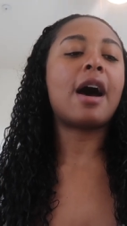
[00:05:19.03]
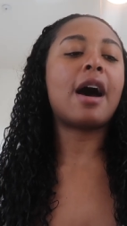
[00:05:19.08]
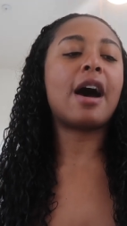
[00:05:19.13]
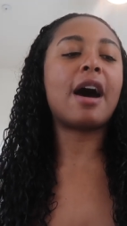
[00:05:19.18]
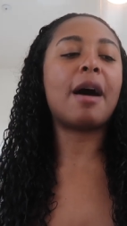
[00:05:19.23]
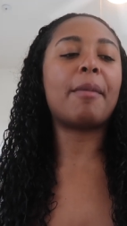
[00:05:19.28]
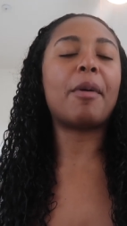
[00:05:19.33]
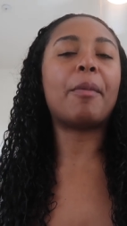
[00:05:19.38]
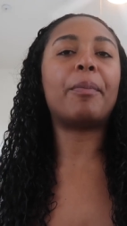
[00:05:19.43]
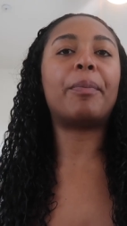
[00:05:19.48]

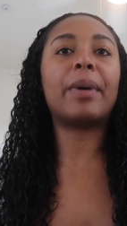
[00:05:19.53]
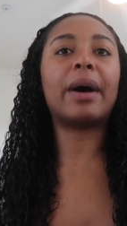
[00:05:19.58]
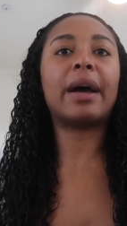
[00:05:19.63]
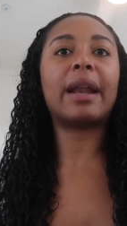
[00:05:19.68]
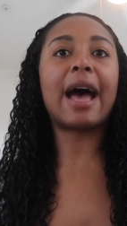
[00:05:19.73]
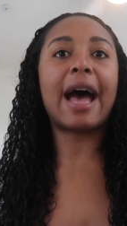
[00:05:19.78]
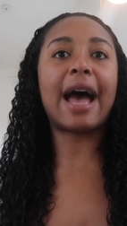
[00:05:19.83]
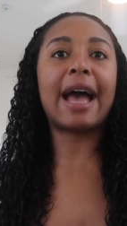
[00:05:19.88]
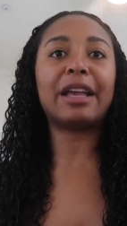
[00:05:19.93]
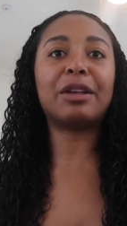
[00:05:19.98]
Um,
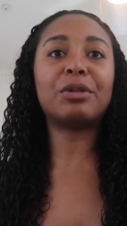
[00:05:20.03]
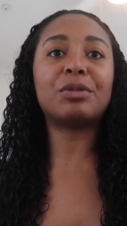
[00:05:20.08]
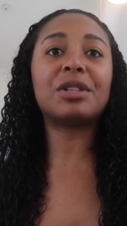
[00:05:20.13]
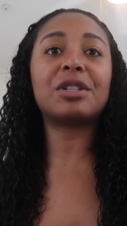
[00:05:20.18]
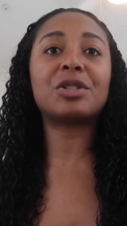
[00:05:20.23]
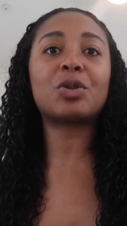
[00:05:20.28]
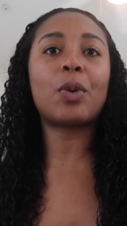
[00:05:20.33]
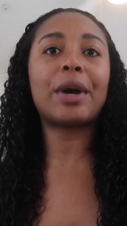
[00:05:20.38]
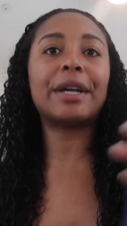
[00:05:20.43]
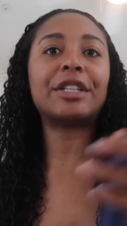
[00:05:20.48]
but I use
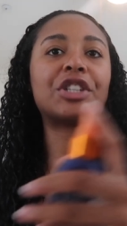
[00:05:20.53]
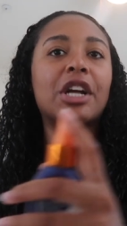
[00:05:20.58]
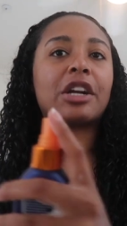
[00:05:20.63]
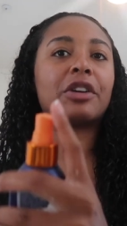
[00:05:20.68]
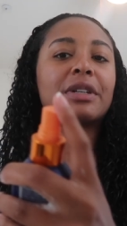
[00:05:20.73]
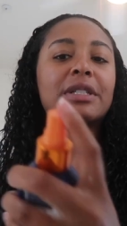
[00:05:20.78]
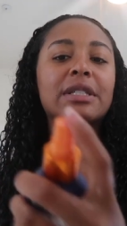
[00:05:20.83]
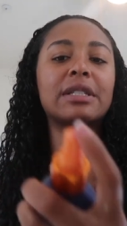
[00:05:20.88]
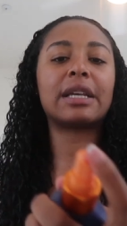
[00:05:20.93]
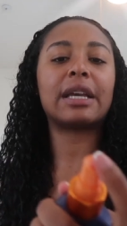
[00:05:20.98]
this quite
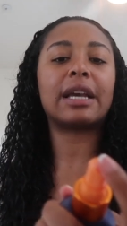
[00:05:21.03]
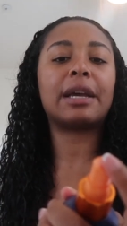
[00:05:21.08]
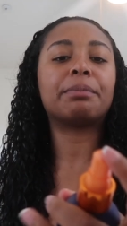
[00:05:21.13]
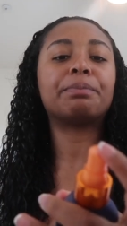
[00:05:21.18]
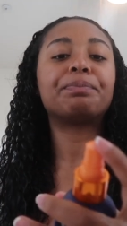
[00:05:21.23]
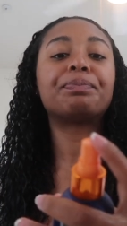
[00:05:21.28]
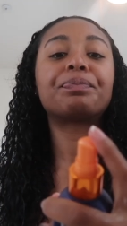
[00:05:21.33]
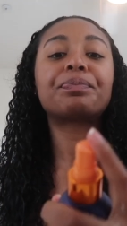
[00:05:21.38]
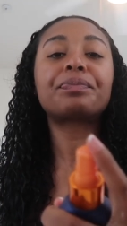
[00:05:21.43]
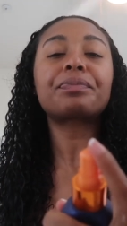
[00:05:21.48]
generously.